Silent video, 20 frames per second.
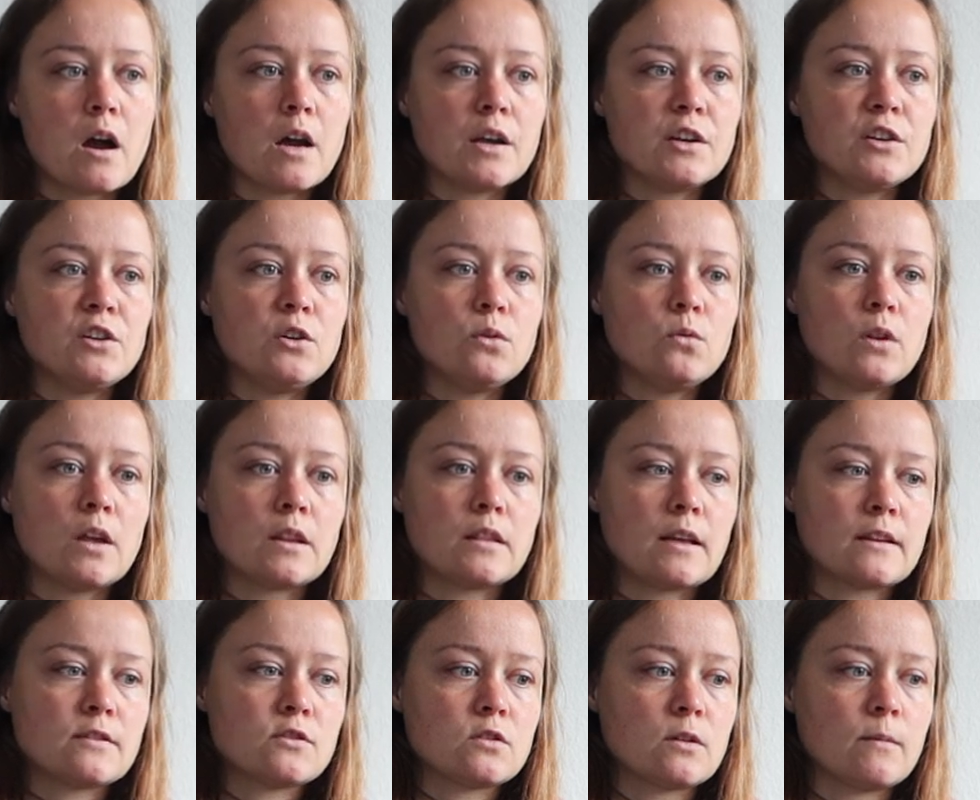I knew that
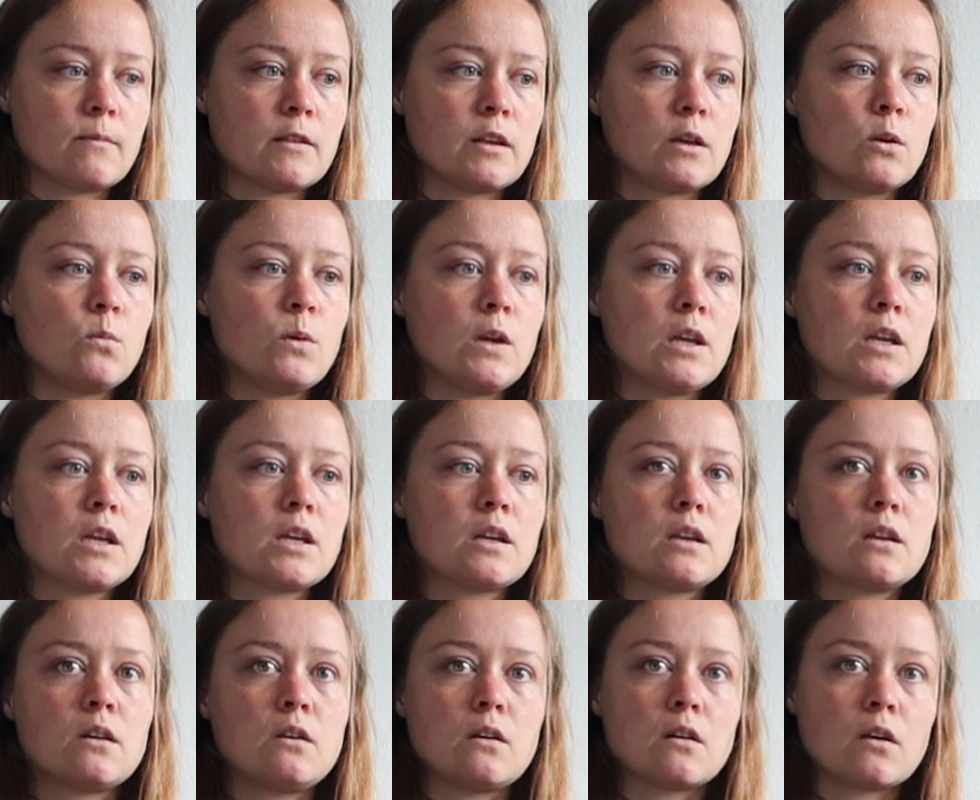that's something we
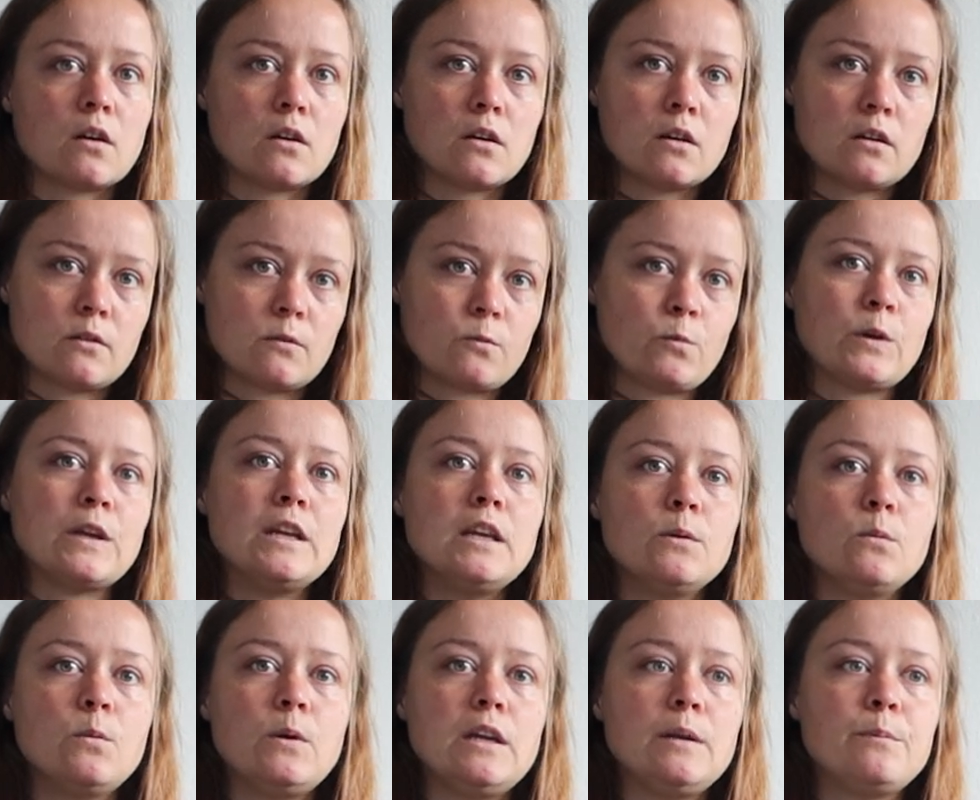
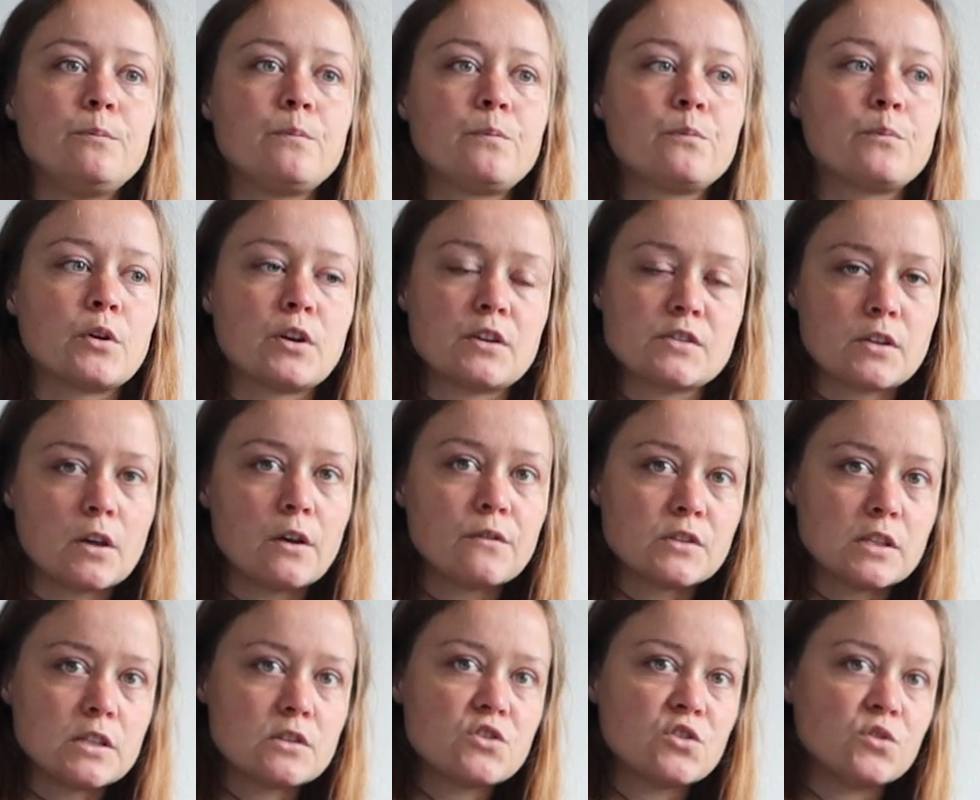put
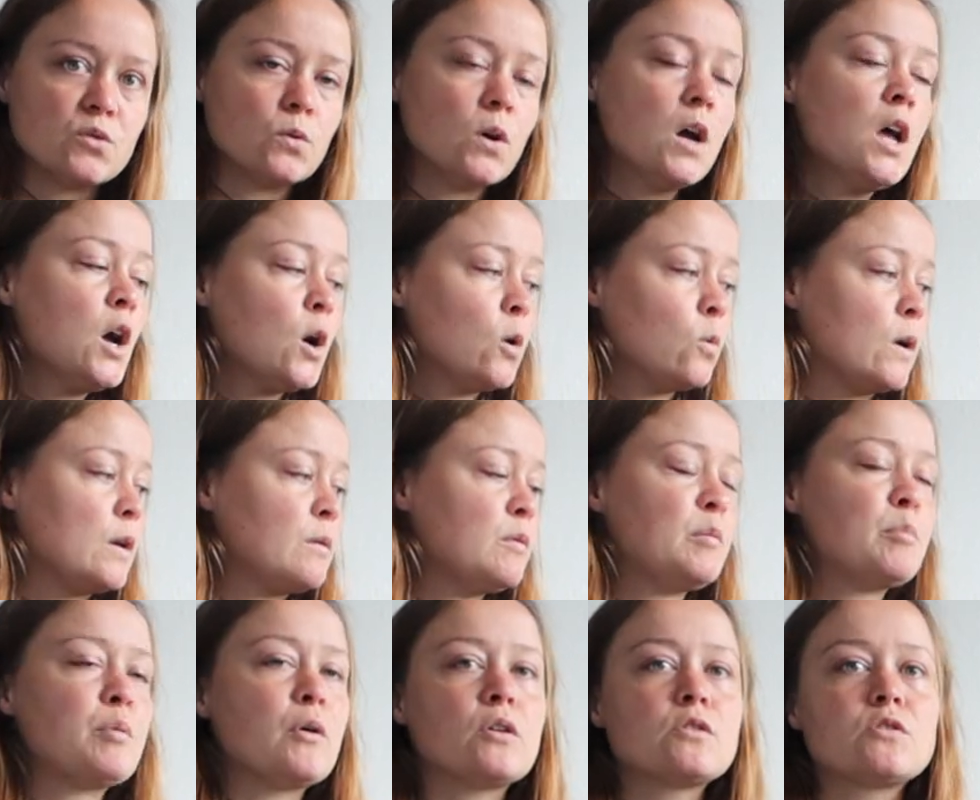ourselves into when
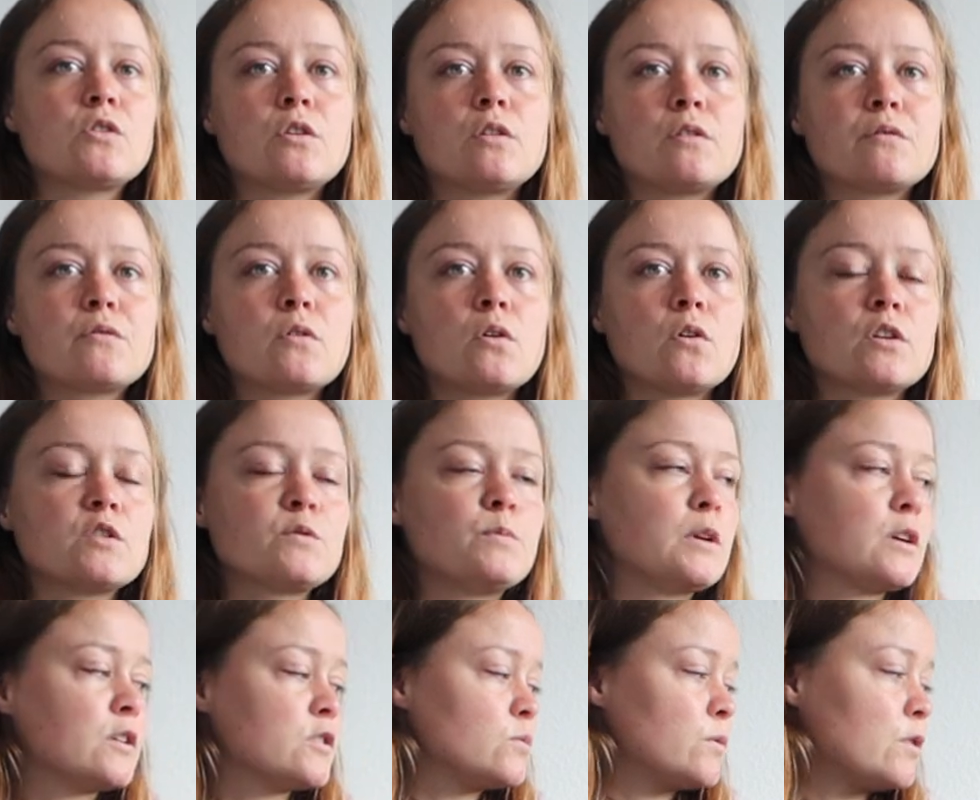we bought her, of course,
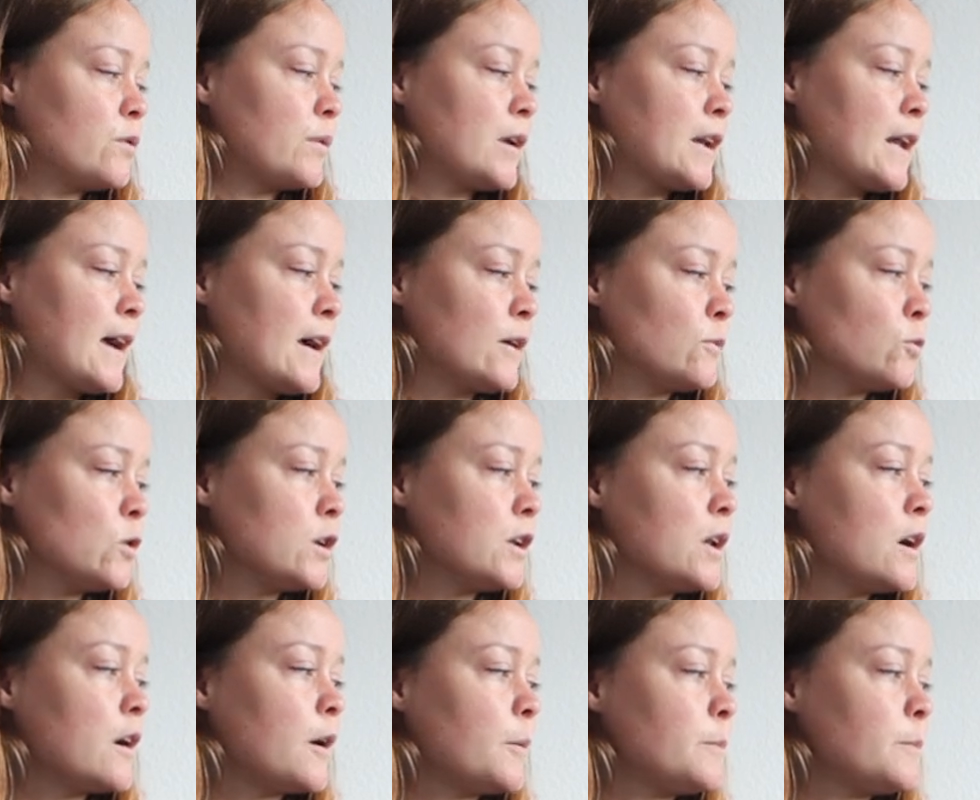because we already had one.